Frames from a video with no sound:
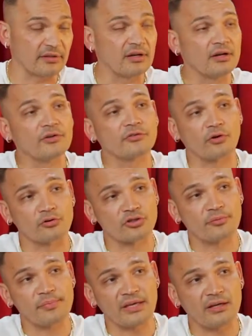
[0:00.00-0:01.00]
Okay. Social
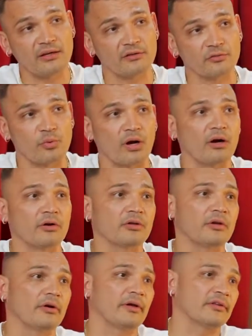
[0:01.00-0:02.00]
media as well, you
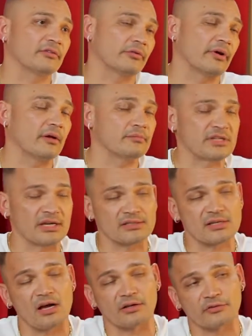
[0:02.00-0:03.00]
know, Instagram, TikTok.